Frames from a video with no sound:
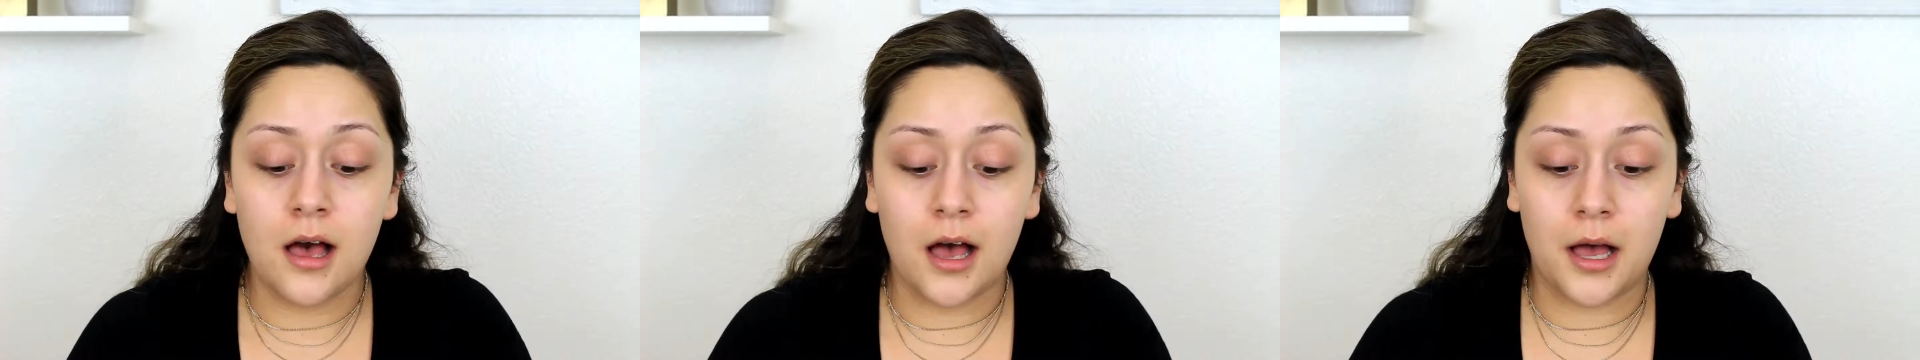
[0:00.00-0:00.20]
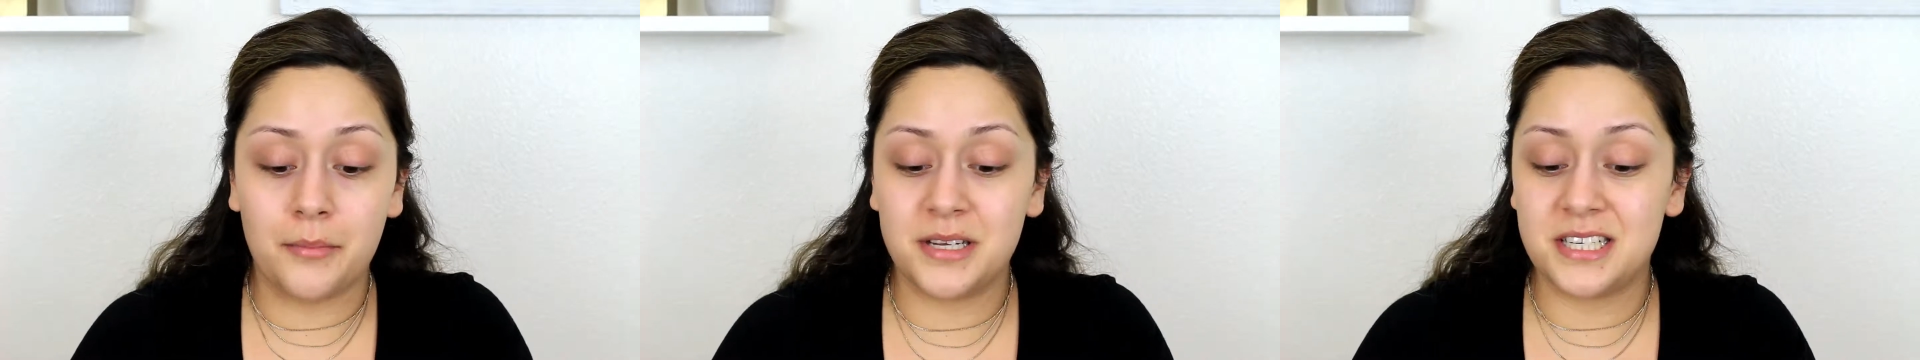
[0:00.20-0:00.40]

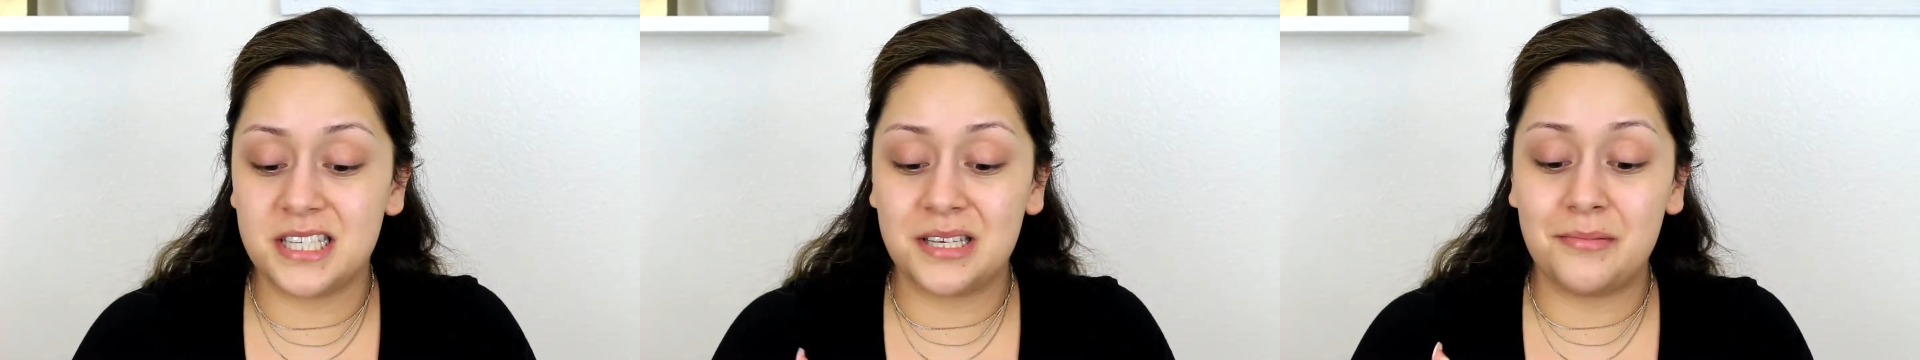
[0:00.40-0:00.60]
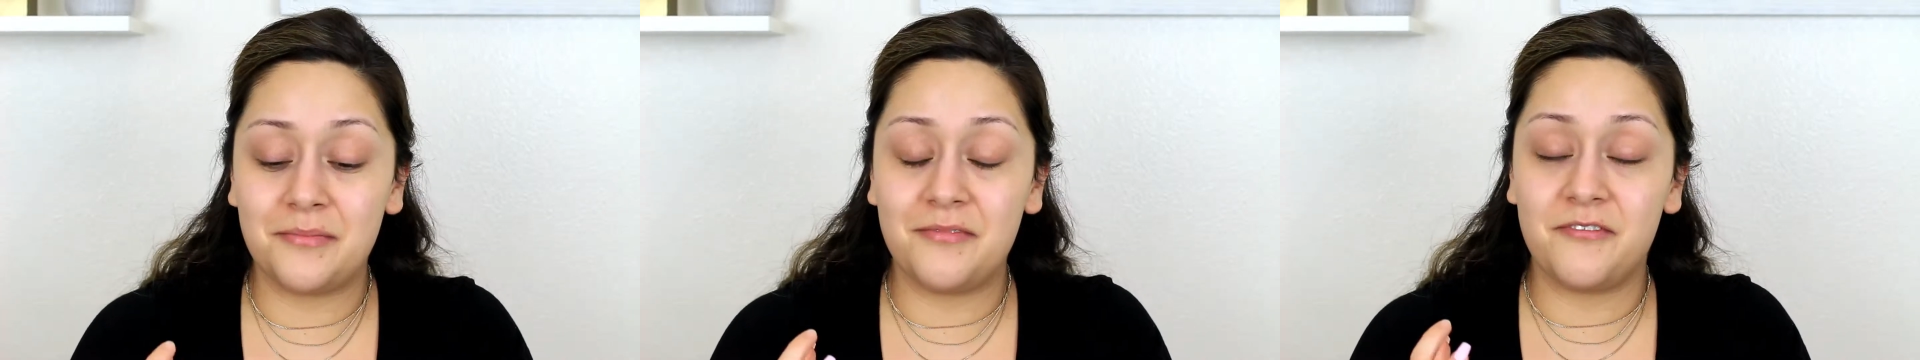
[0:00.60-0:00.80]
It
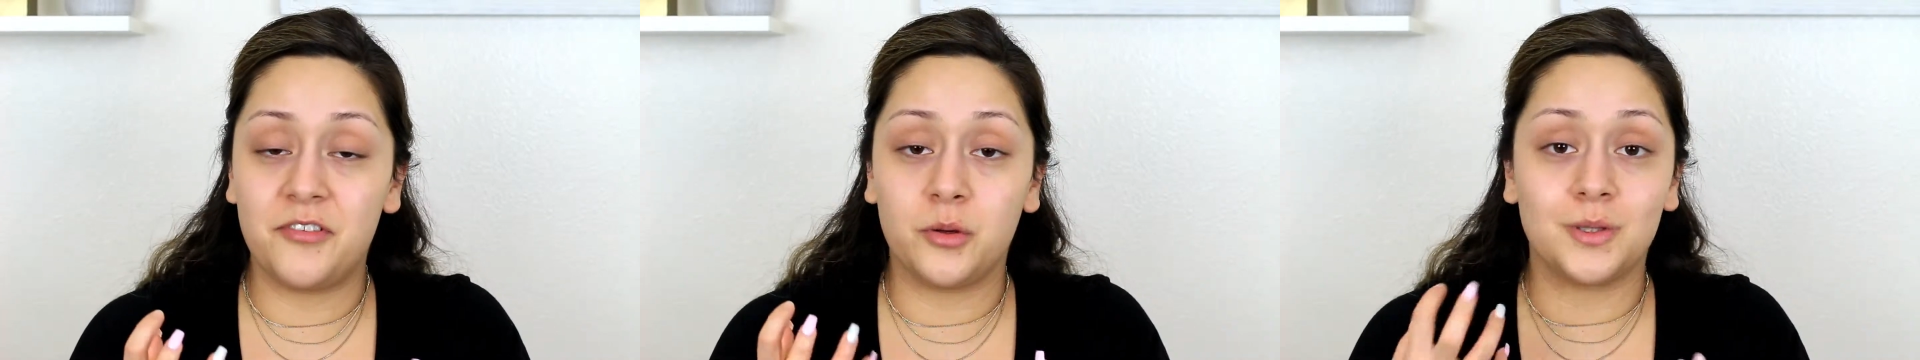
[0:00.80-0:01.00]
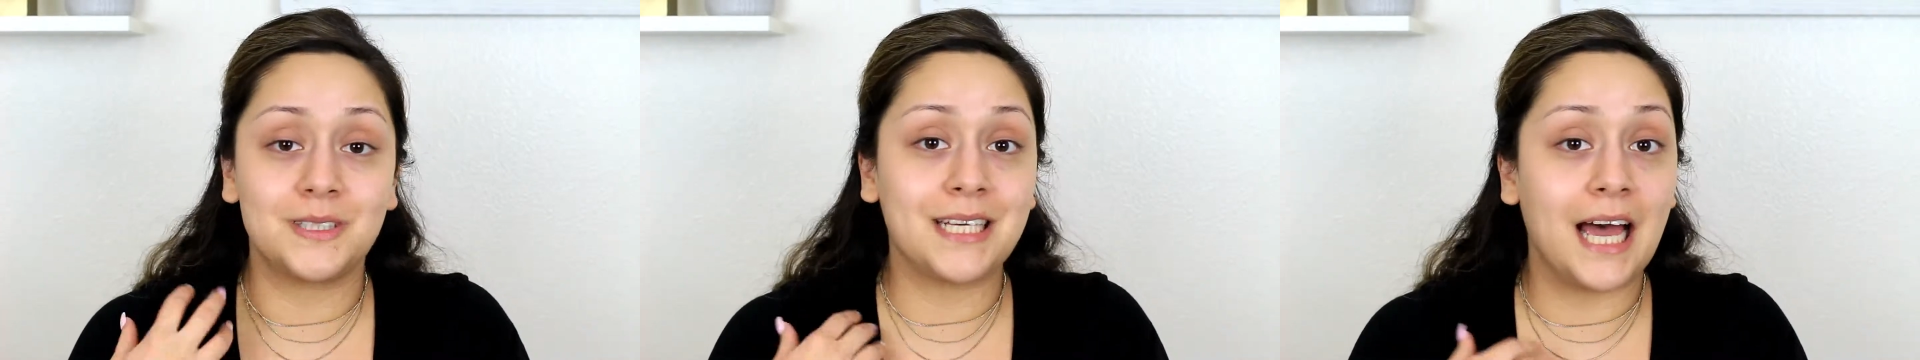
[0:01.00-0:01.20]
doesn't
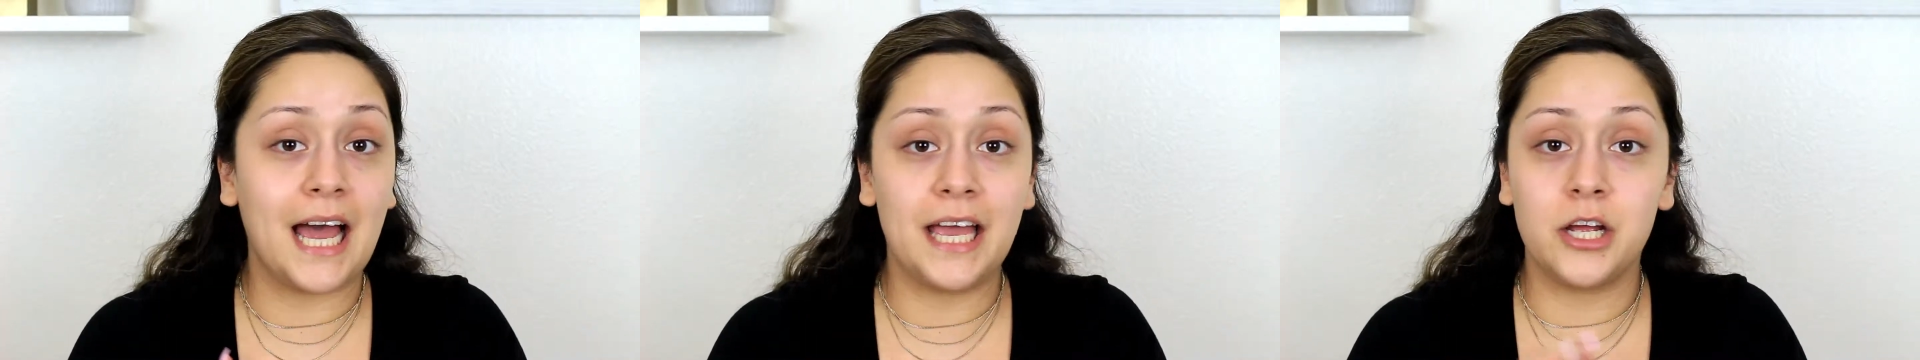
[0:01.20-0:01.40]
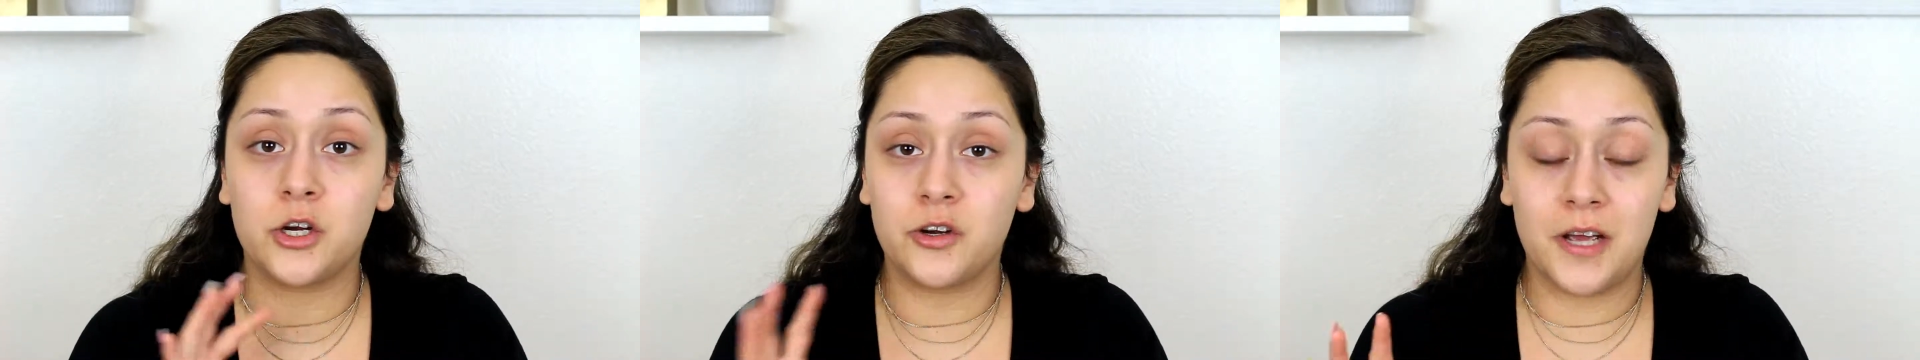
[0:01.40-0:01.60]
feel tight or